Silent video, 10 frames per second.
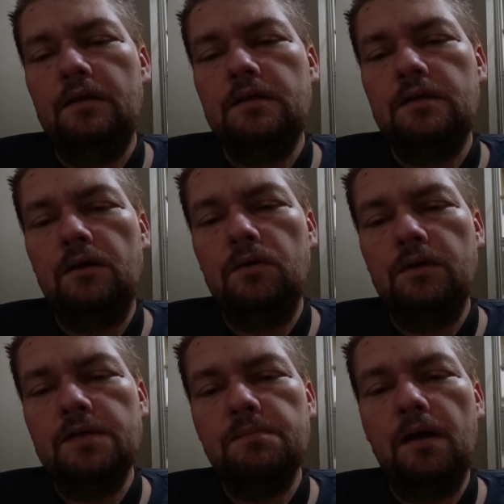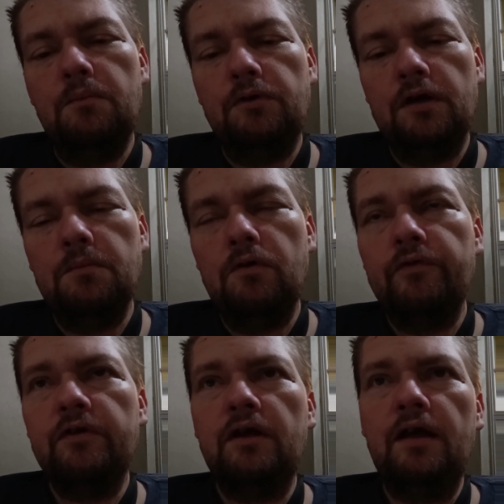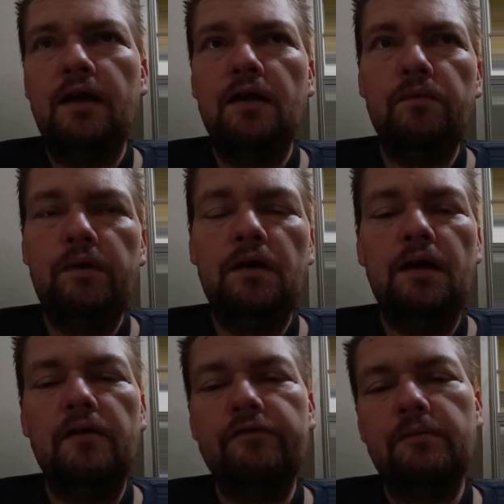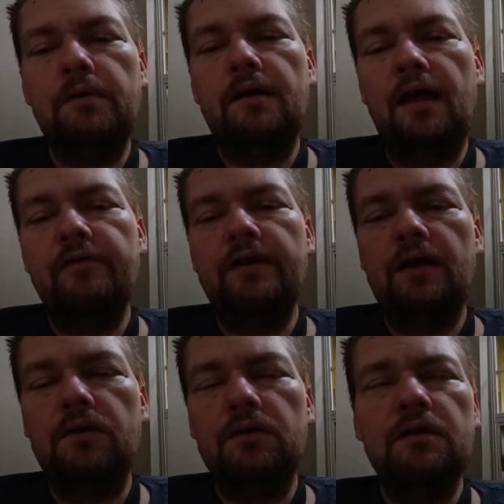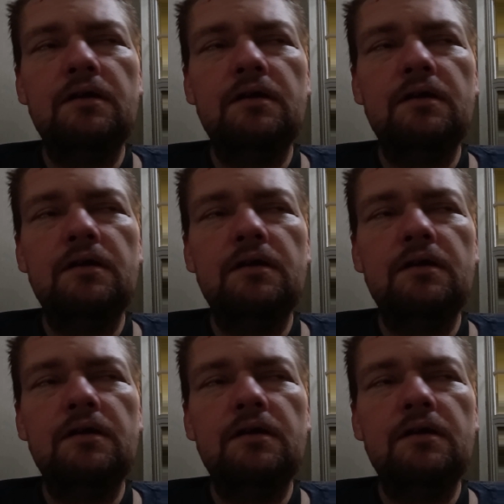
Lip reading: So his mom brought him over, and we hung out for about half an hour,